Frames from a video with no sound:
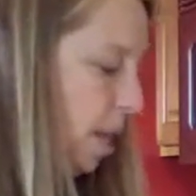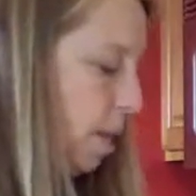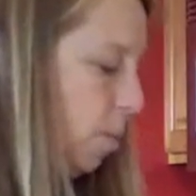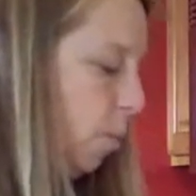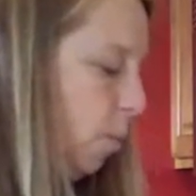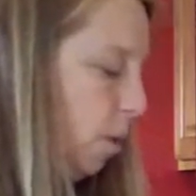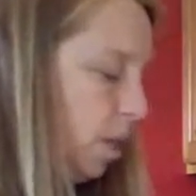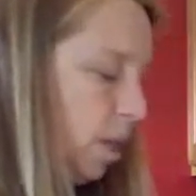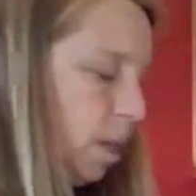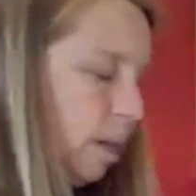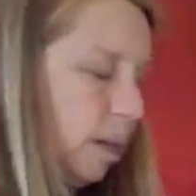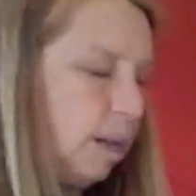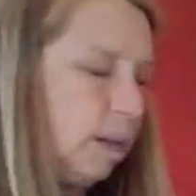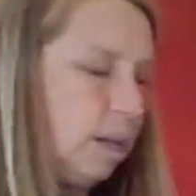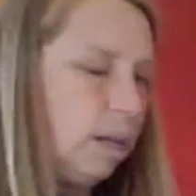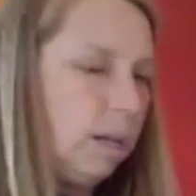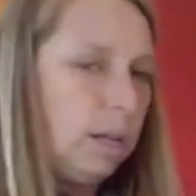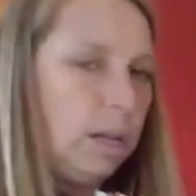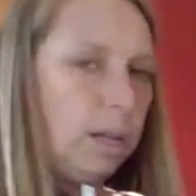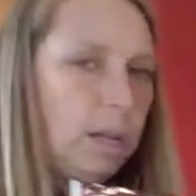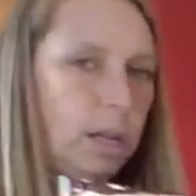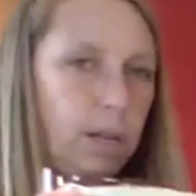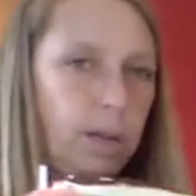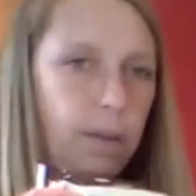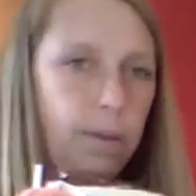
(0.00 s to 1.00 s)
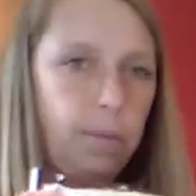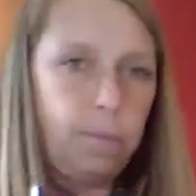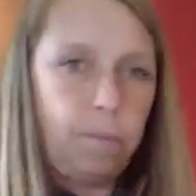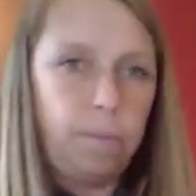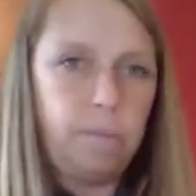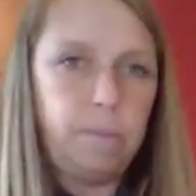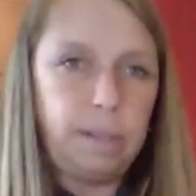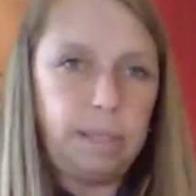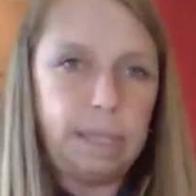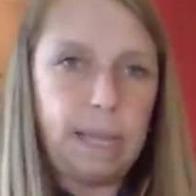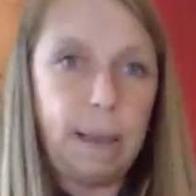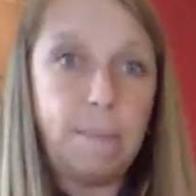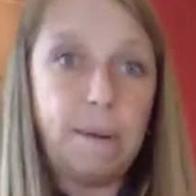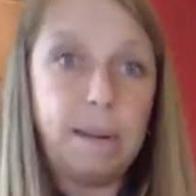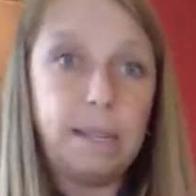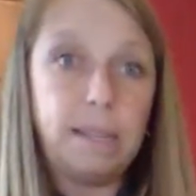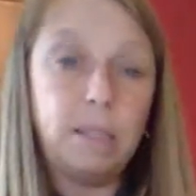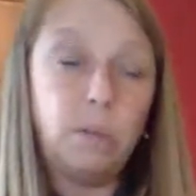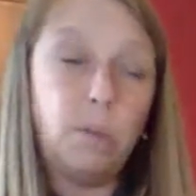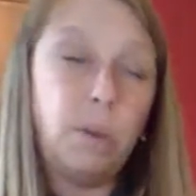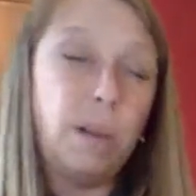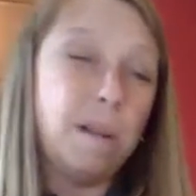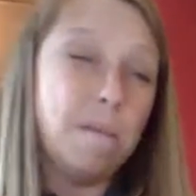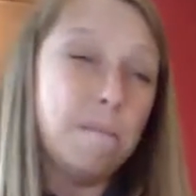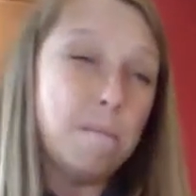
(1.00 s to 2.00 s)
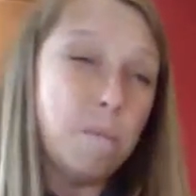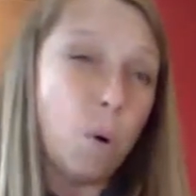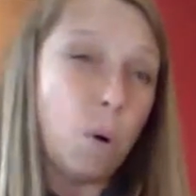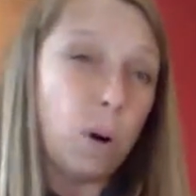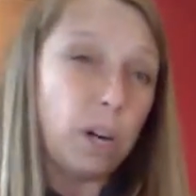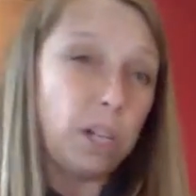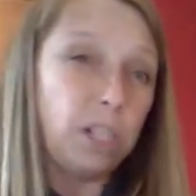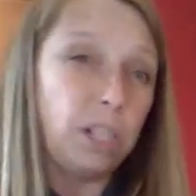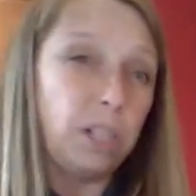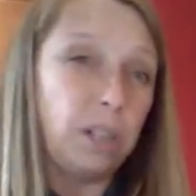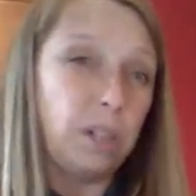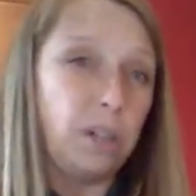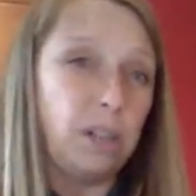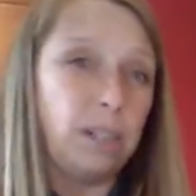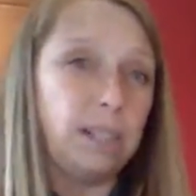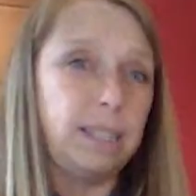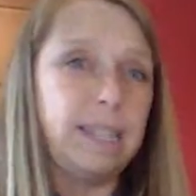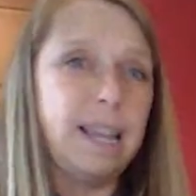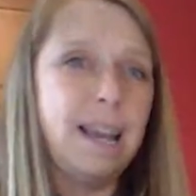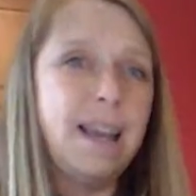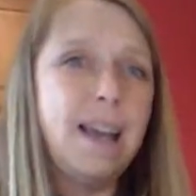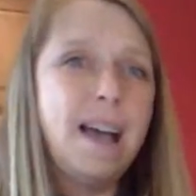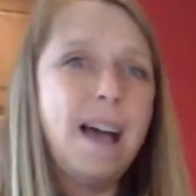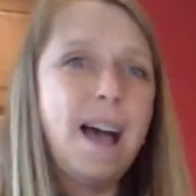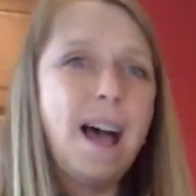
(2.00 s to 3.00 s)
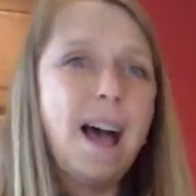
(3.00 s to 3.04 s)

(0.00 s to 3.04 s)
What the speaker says: with the semi-sweet morsels,